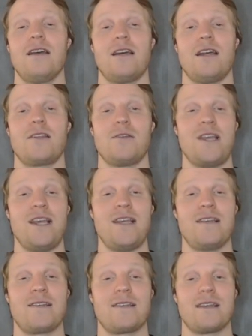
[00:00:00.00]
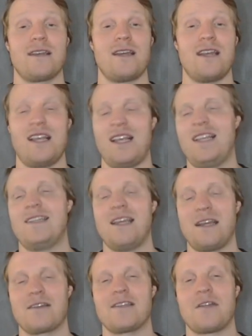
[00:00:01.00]
So he's
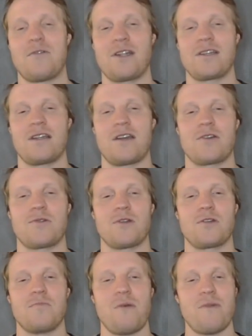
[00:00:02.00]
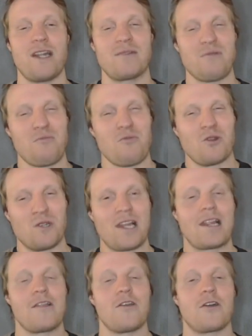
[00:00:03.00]
in consideration there as well to be benched, but most
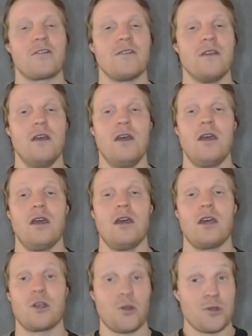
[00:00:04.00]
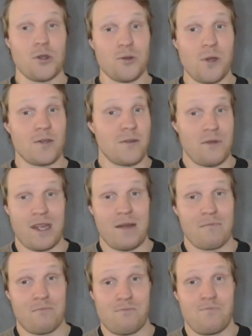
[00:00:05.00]
likely not. Gusto is also someone that
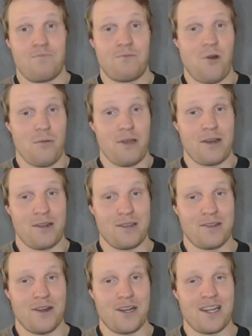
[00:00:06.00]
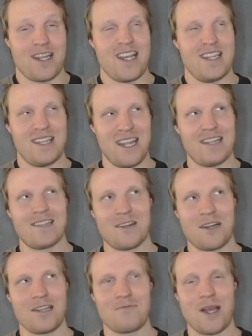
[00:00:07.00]
I'm probably going to start. He didn't
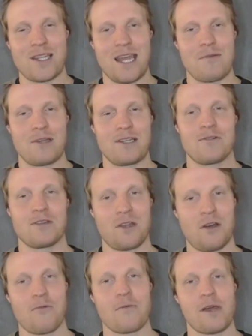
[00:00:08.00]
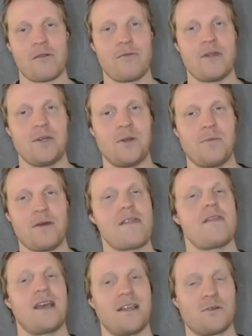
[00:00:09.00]
start this past game because he was coming back from injury, but I
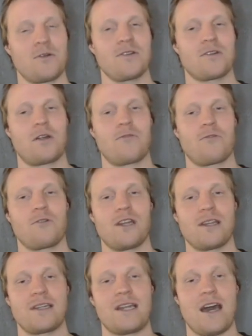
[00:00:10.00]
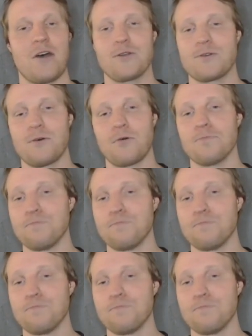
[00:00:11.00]
think he's going to start for Chelsea now, so